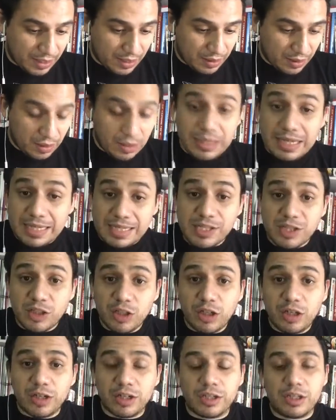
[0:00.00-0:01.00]
let's
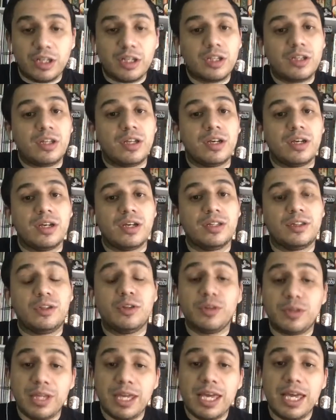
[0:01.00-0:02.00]
start. It, uh,
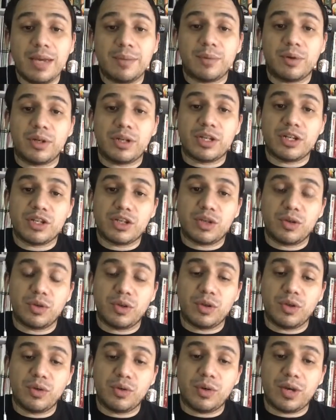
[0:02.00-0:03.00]
today I'm going to show
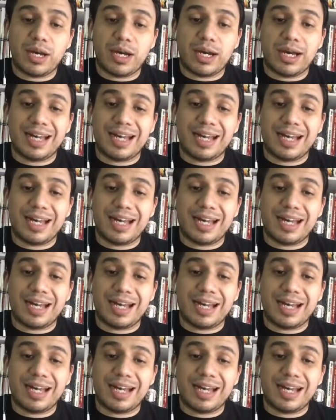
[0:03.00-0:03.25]
you uh,